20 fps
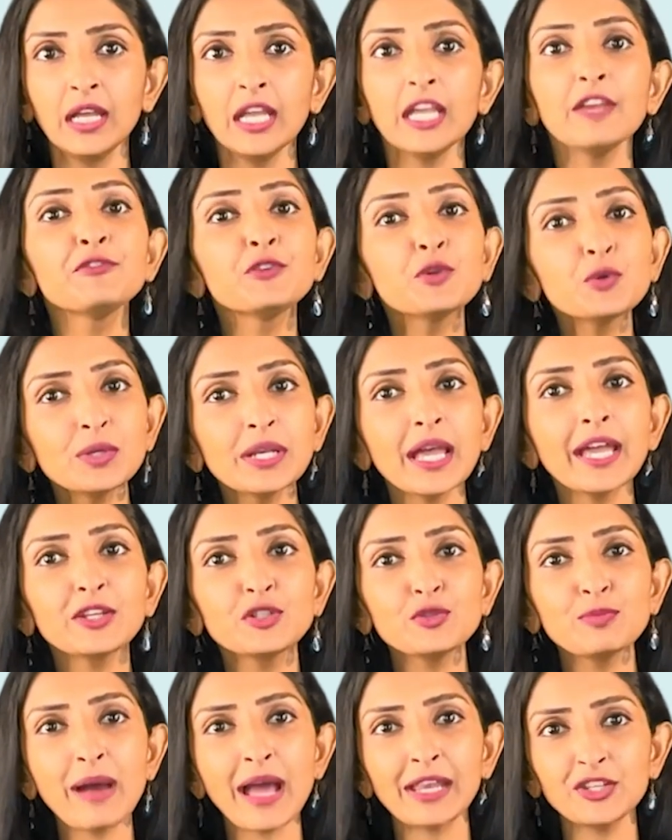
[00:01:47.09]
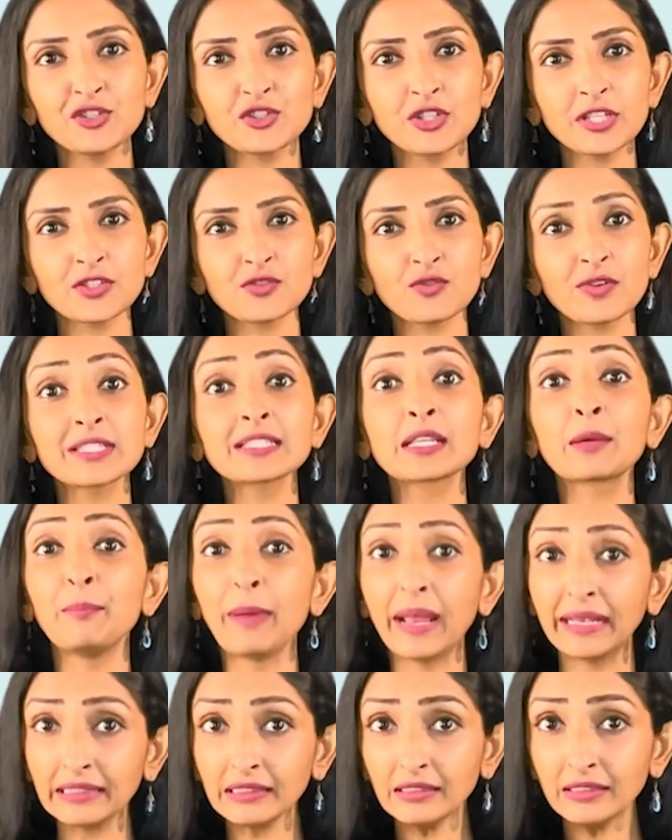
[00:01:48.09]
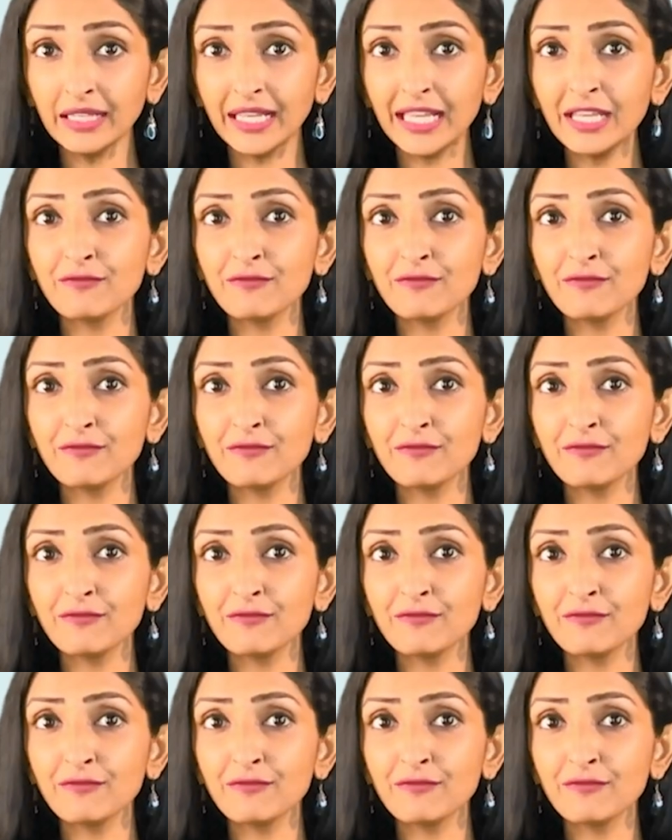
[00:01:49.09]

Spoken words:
If you'd like to manage this risk better,